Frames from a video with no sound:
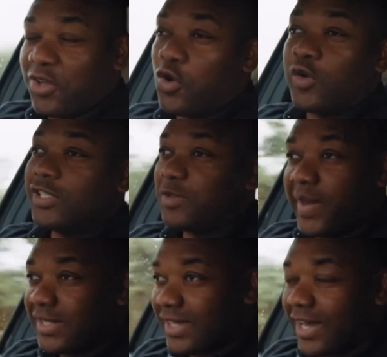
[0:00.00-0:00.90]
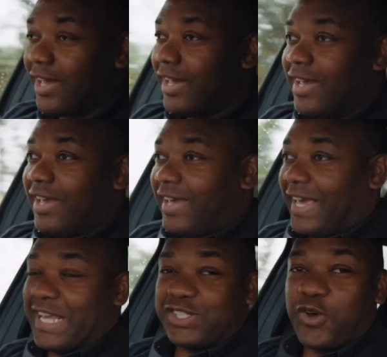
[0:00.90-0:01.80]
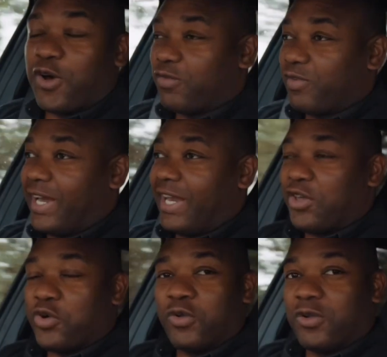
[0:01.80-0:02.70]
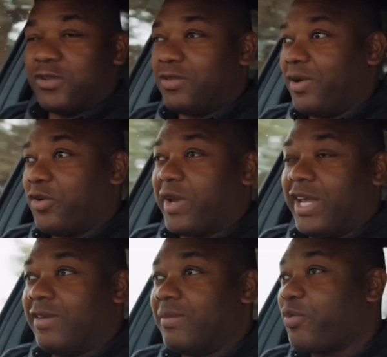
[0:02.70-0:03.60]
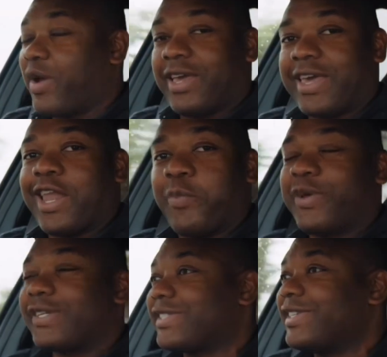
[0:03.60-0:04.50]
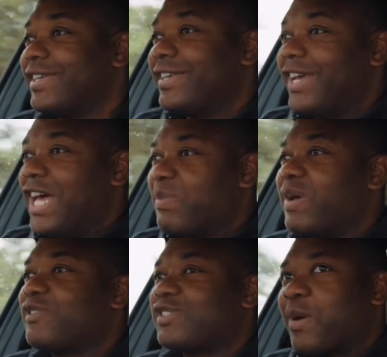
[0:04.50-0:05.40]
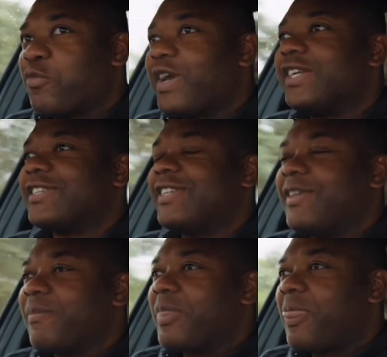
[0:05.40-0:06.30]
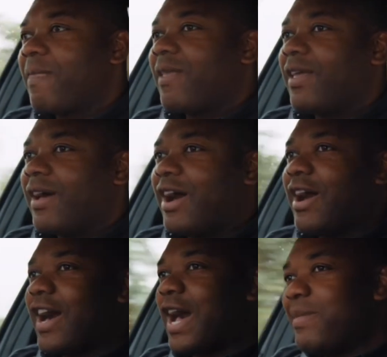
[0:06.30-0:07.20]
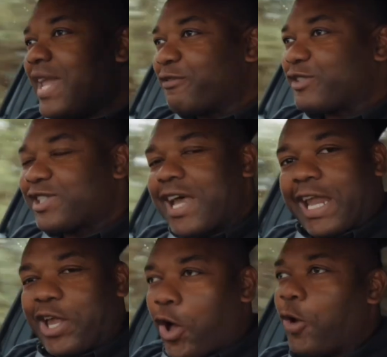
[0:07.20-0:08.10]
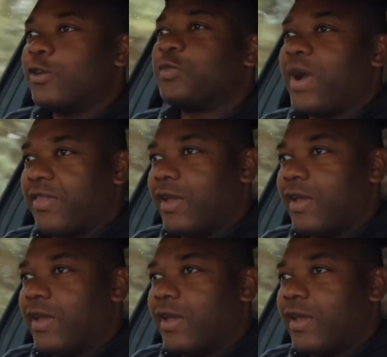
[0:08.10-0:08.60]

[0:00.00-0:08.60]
corners better, it's got really cool green brake calipers. But for some reason, I'm left slightly cold by the